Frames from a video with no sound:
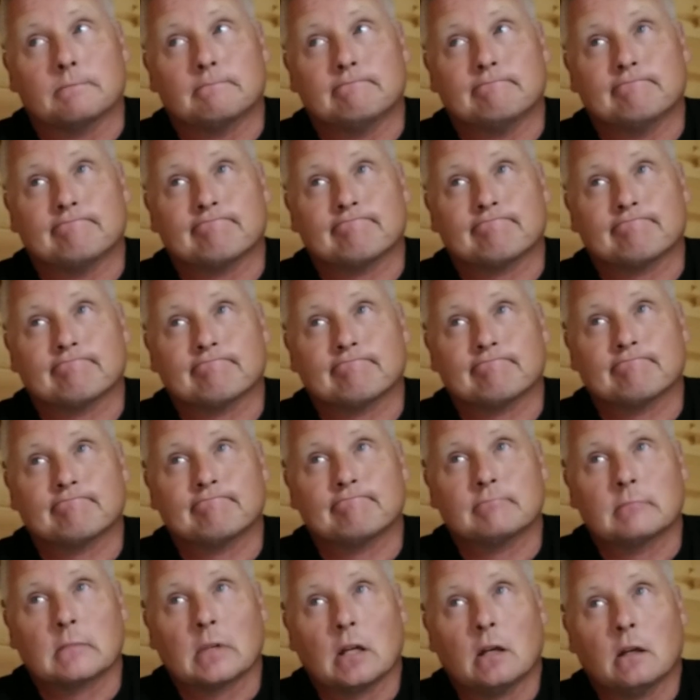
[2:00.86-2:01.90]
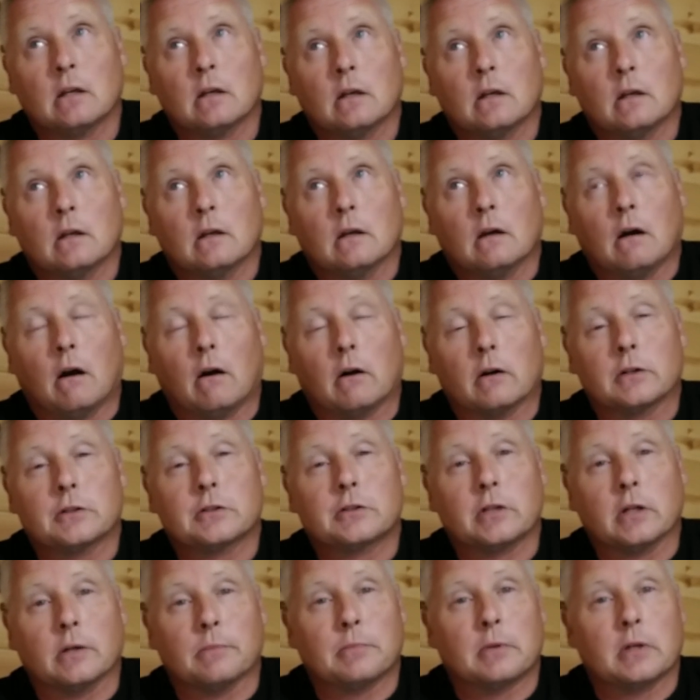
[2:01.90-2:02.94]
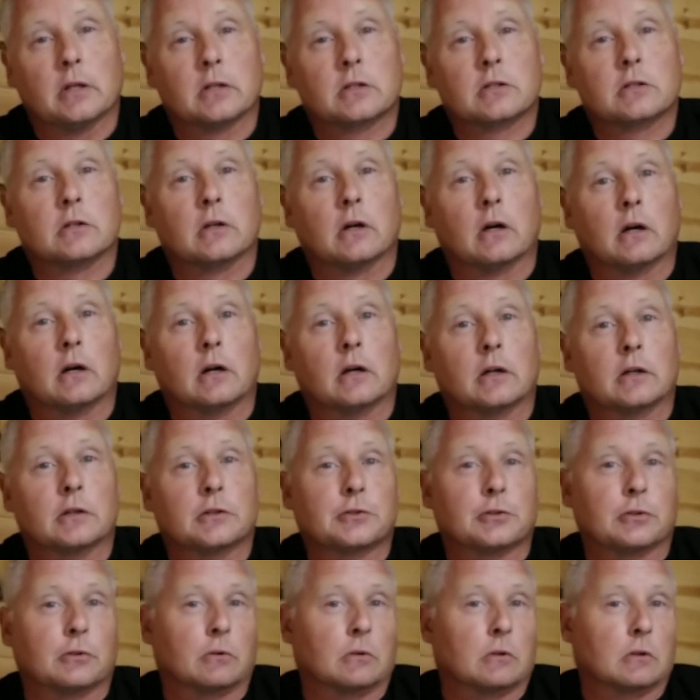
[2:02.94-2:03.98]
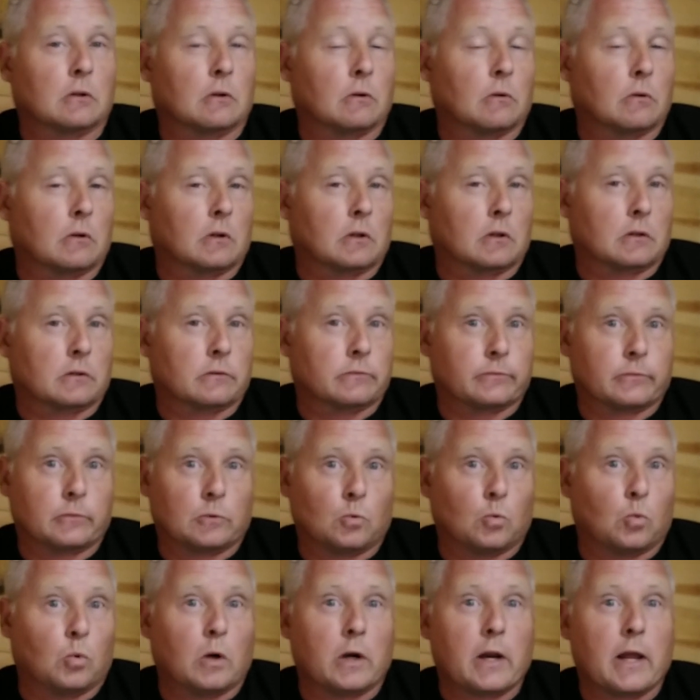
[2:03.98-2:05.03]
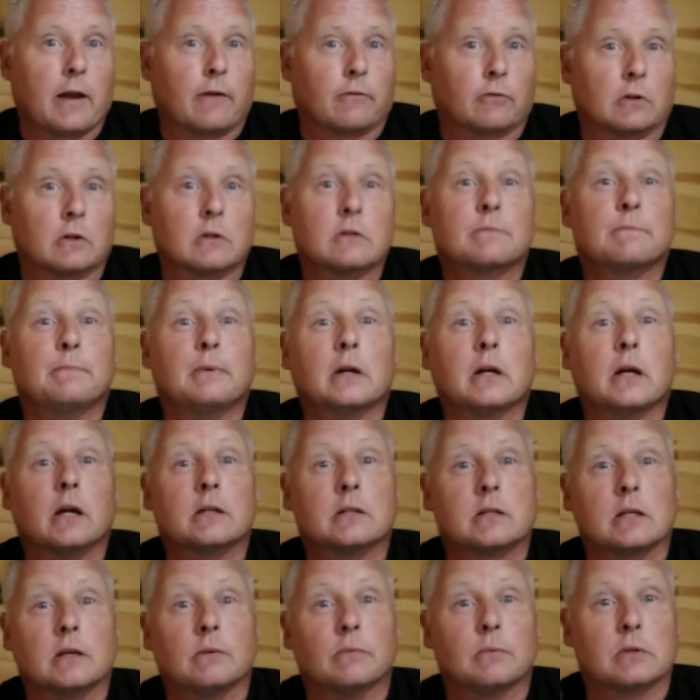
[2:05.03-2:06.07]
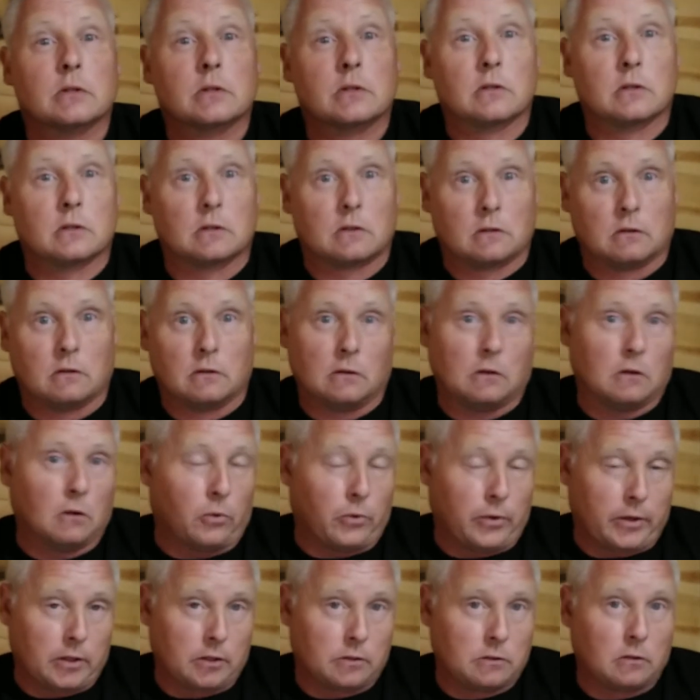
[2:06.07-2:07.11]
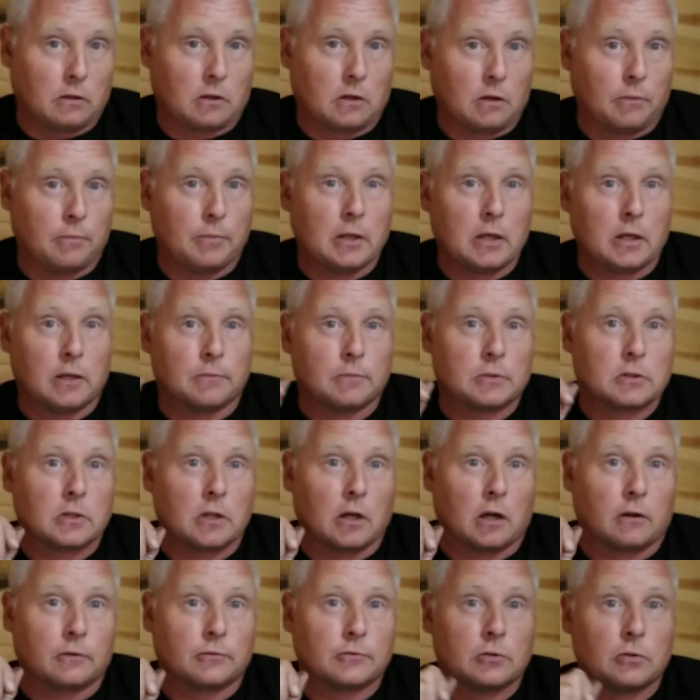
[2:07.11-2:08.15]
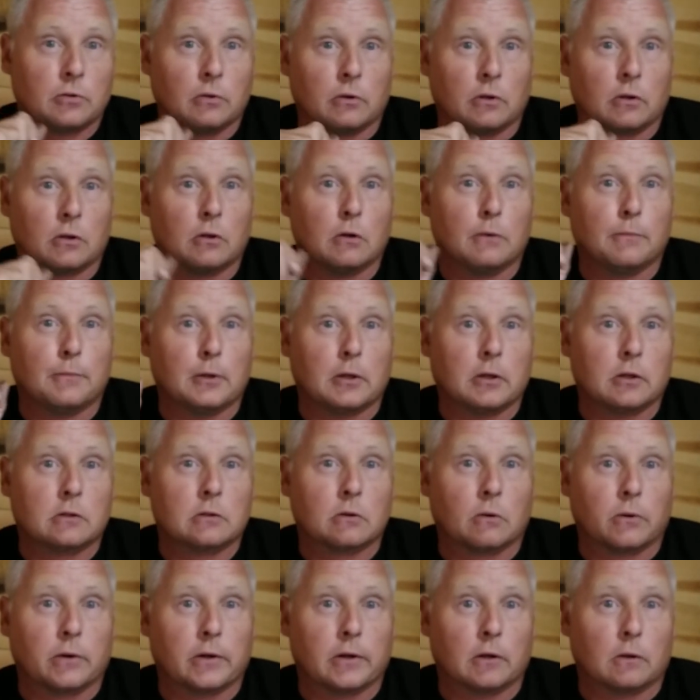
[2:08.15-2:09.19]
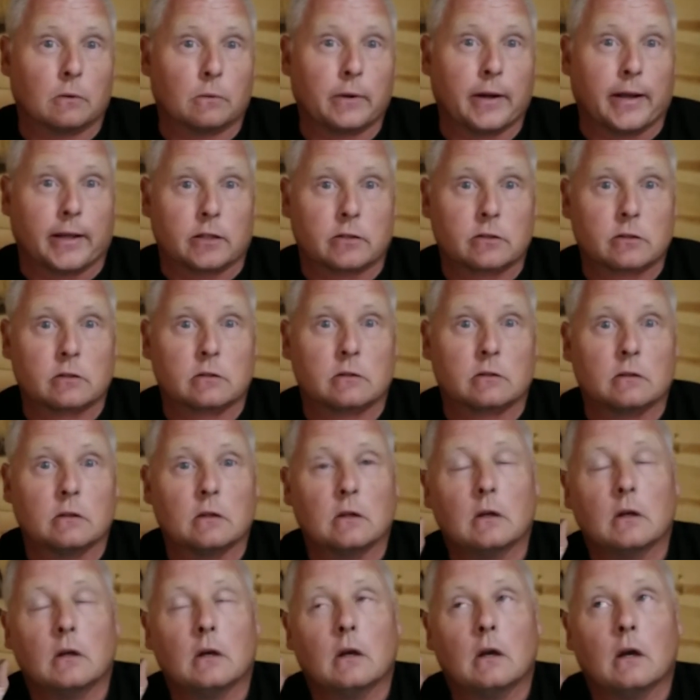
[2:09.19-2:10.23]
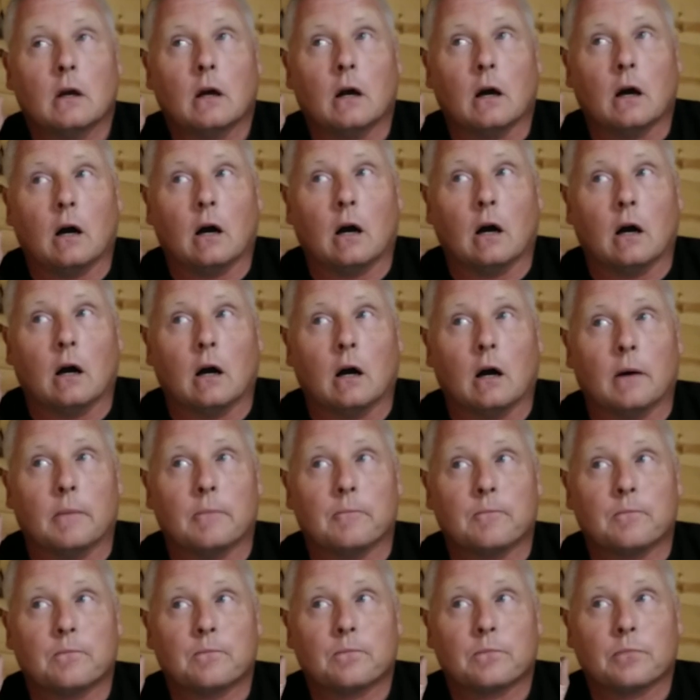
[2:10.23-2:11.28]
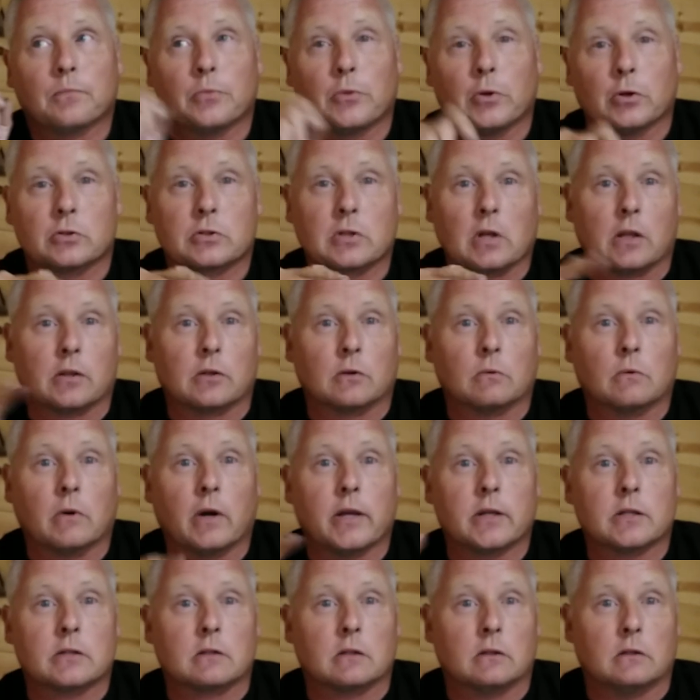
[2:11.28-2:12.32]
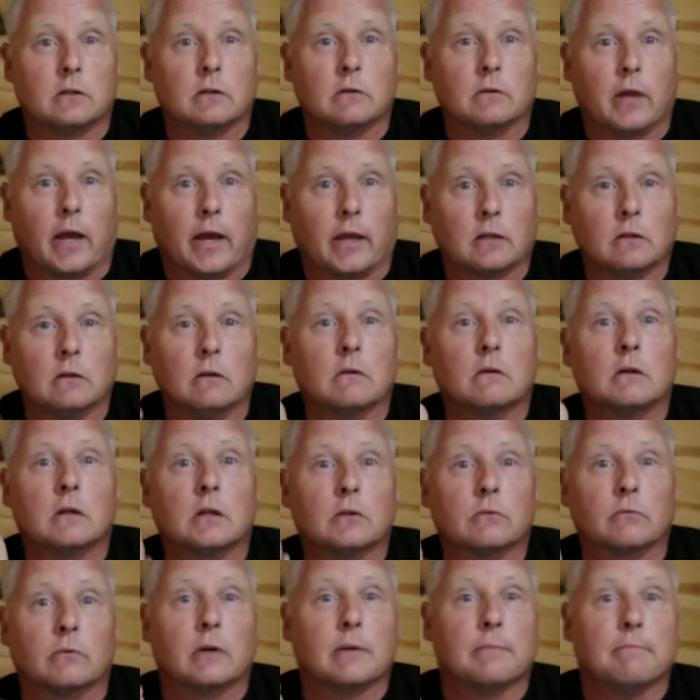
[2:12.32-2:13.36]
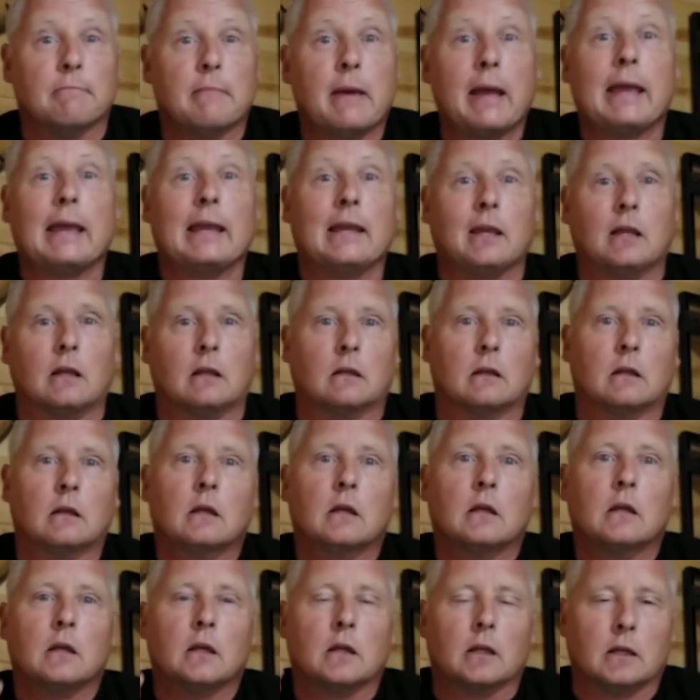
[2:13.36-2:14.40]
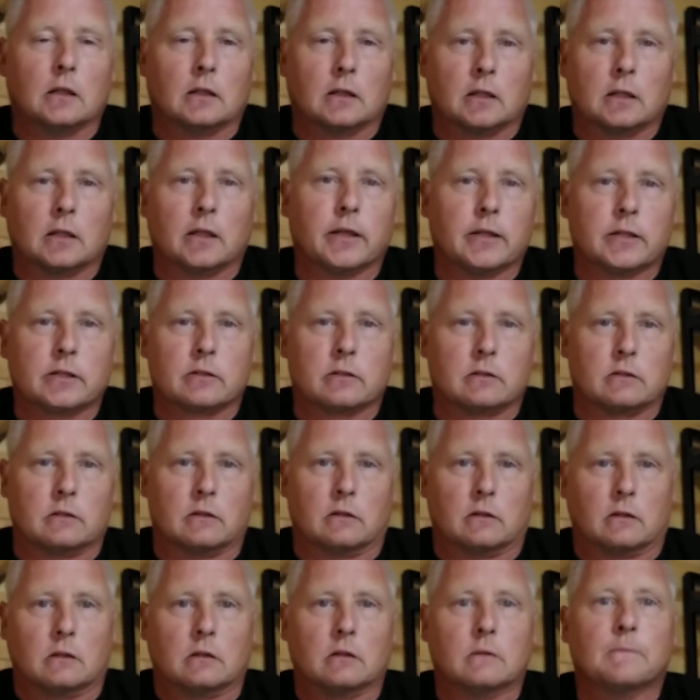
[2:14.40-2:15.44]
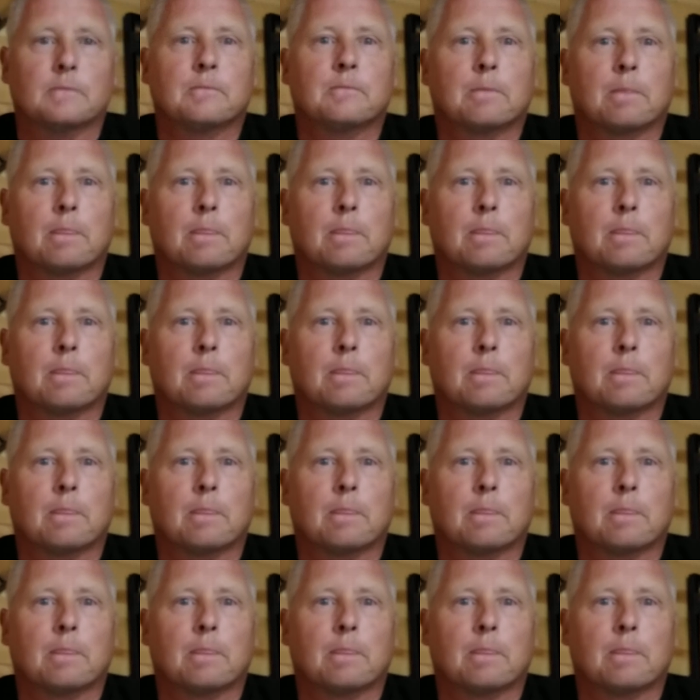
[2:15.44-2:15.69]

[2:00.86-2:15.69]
a hardship discharge or or whatever. It's because he was going to commit himself to a gubernatorial race. Um, there's other ways to do that. You can remain enlisted,